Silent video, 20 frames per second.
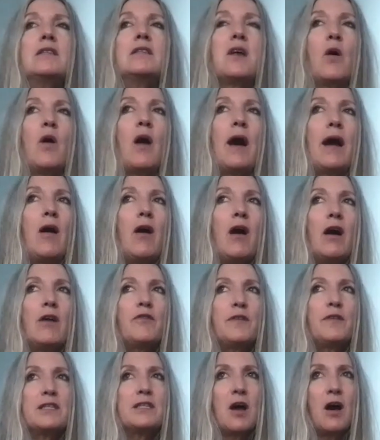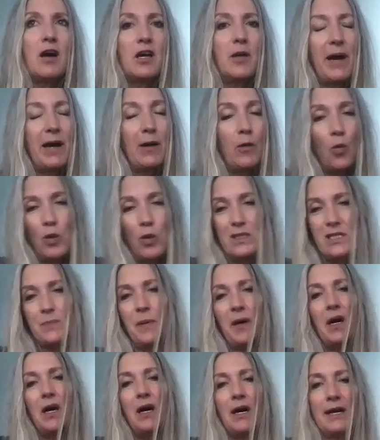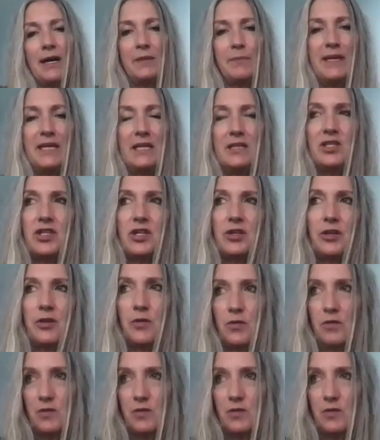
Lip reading: So I often talk about what's behind me too.